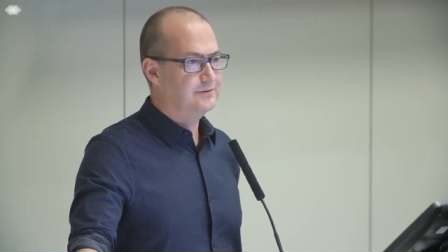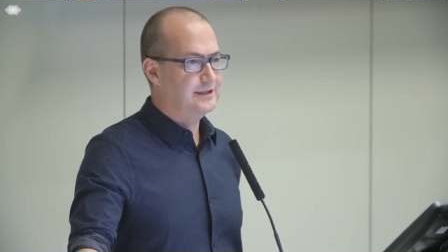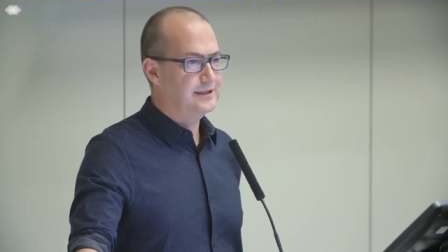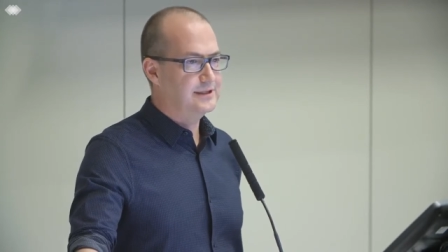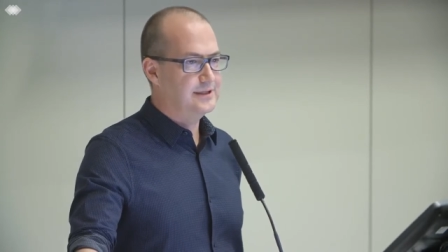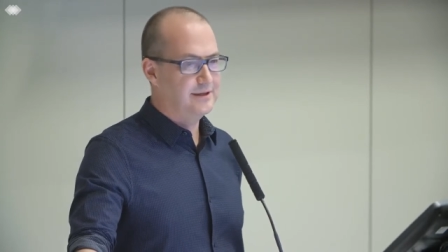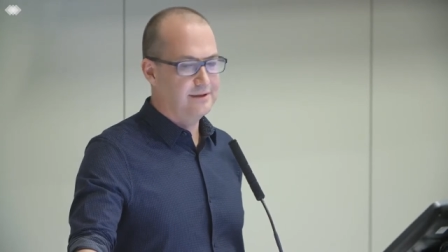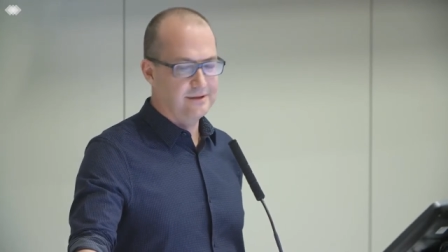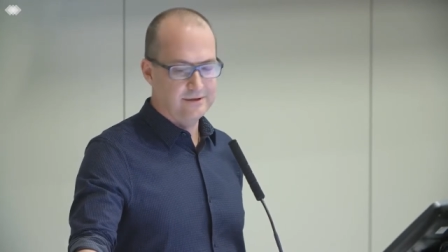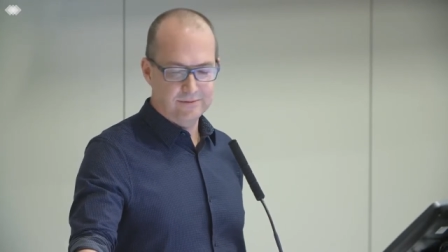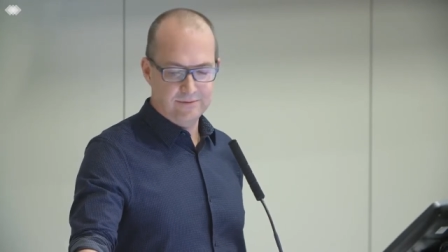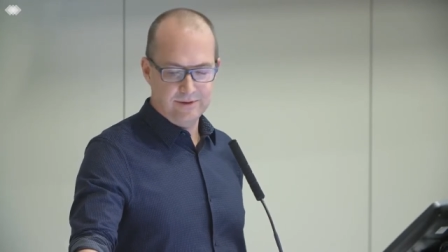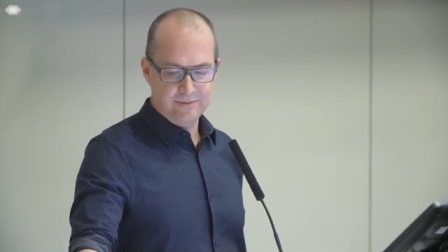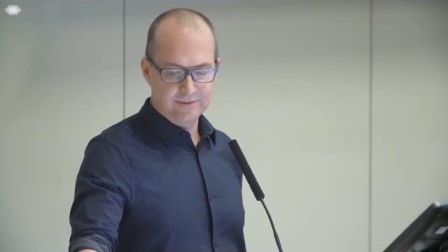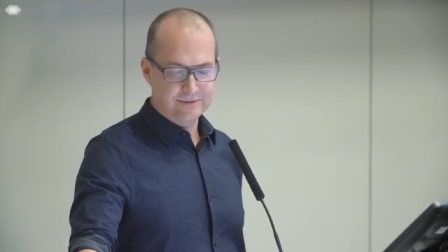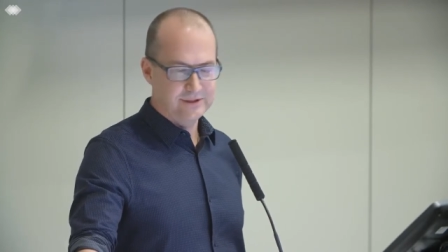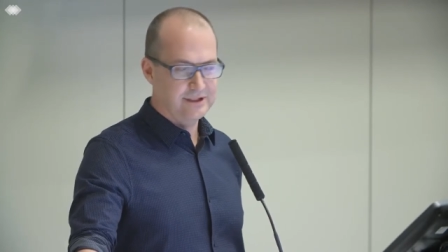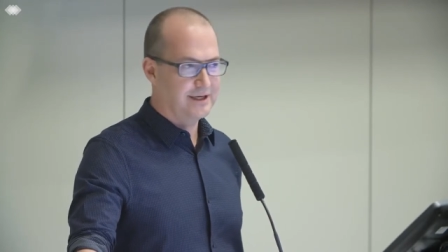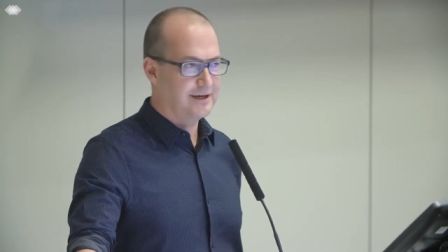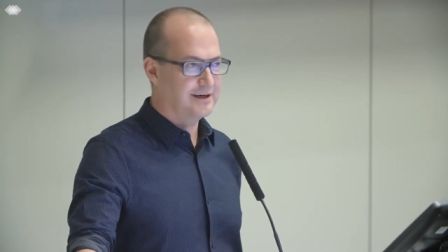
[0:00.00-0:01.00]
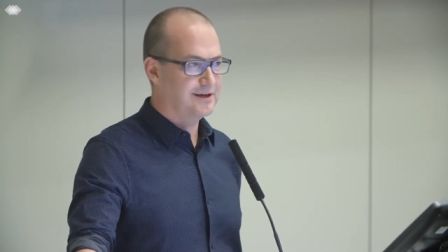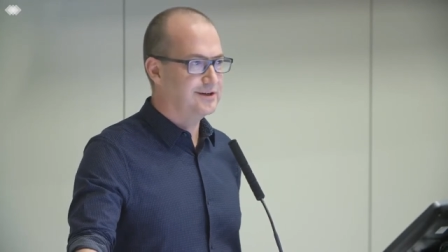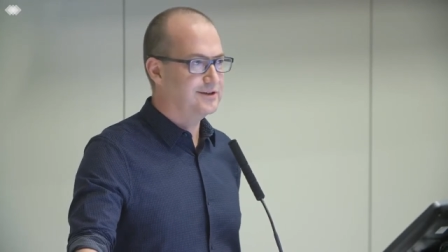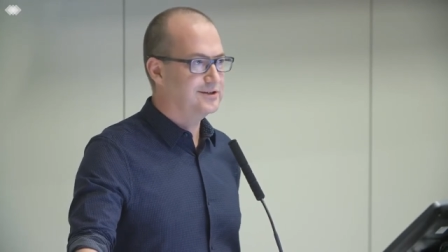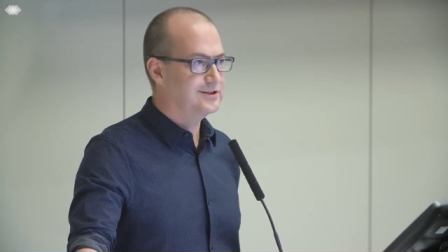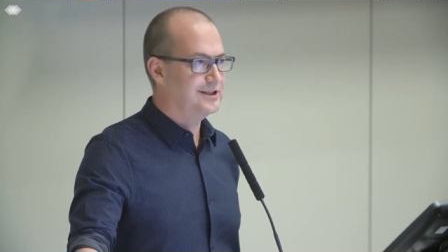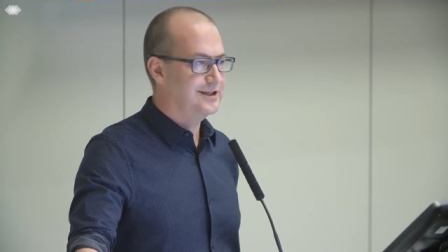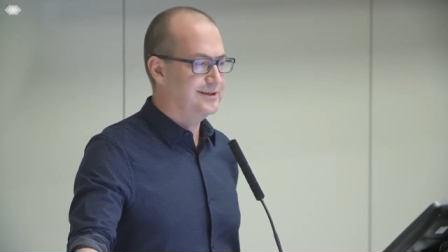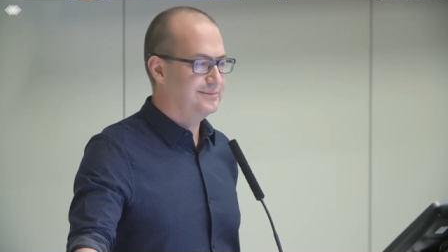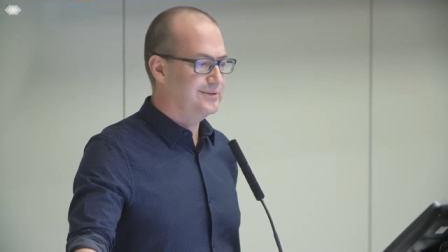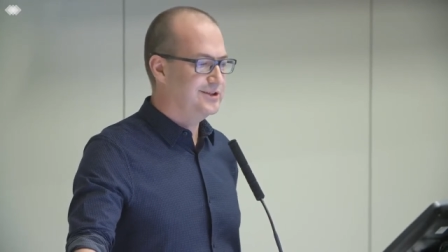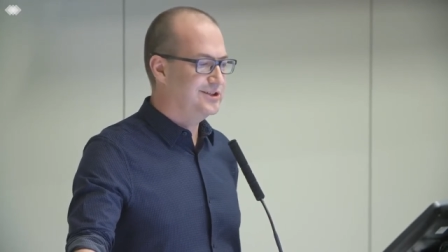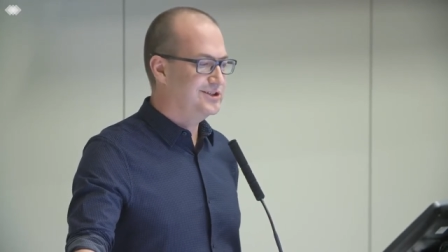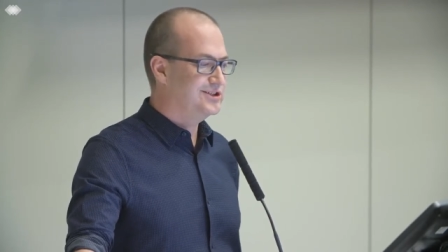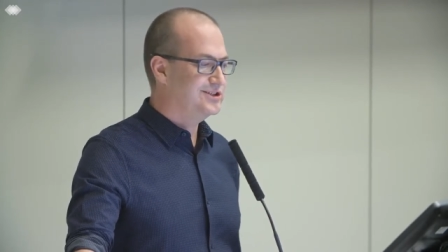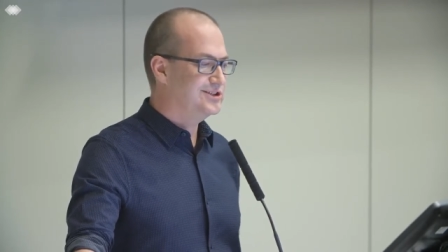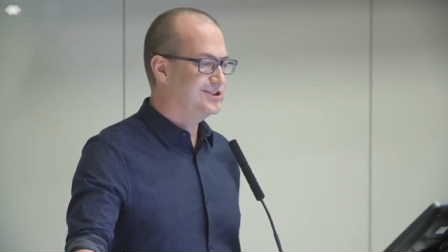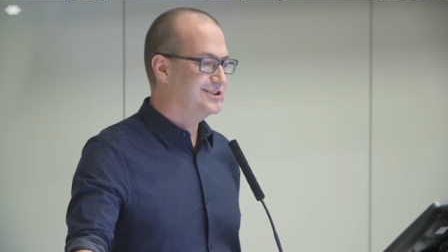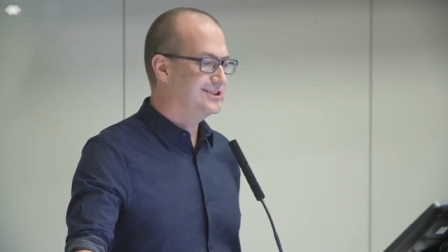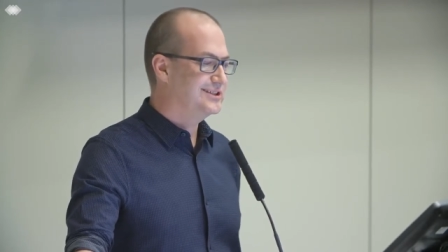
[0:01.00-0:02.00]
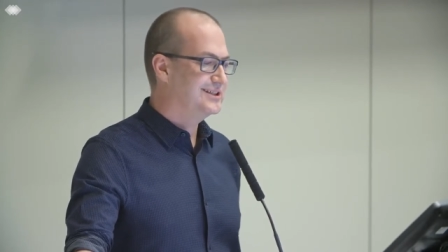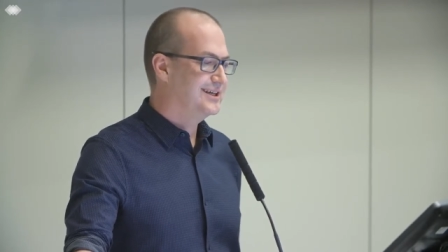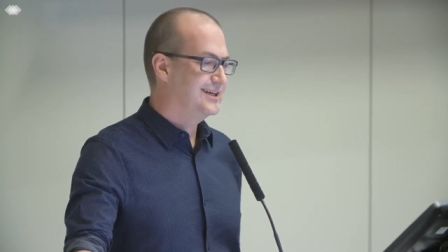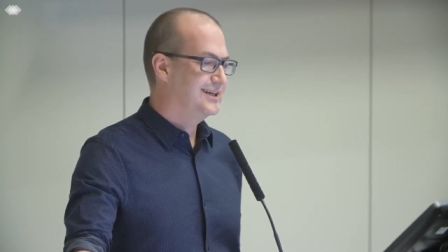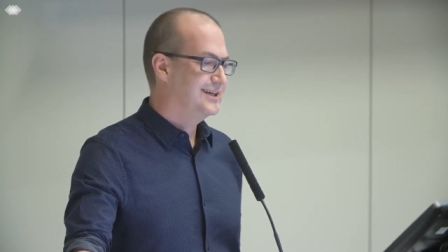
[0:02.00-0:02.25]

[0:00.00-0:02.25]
each other, we share gossip, news.